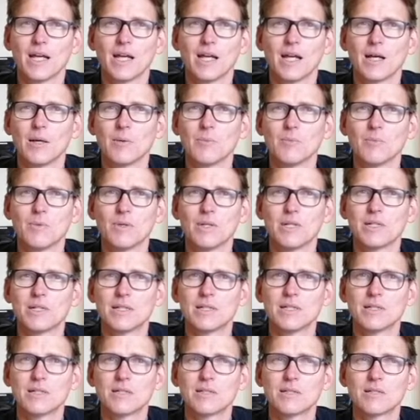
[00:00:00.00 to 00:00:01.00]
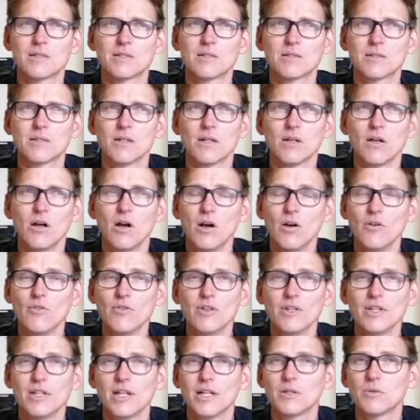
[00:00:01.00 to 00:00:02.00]
Um, it is
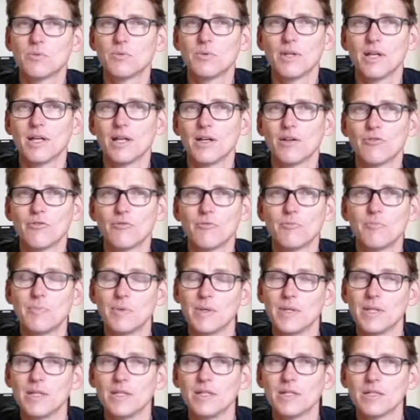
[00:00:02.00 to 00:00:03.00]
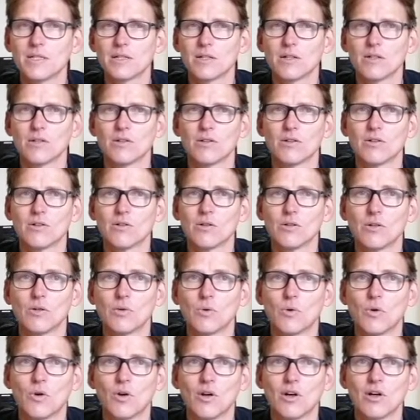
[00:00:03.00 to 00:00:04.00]
often that we have peace or,
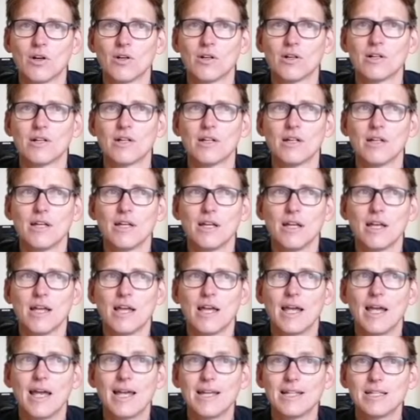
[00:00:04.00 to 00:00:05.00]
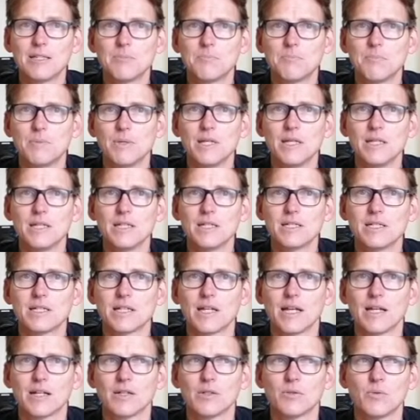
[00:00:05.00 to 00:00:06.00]
or at peace
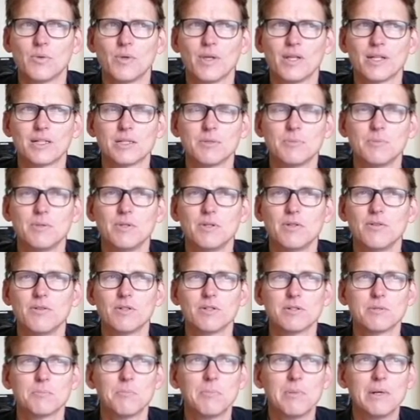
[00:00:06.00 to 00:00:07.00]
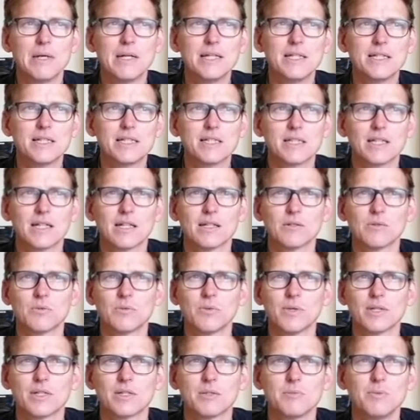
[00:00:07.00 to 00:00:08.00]
and we experience bliss and
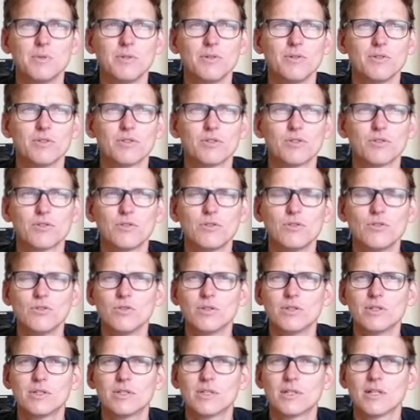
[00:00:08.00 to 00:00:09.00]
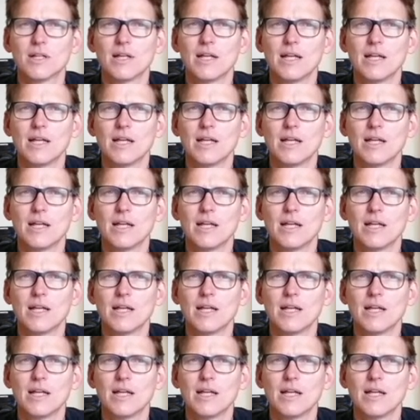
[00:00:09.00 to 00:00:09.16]
we experience good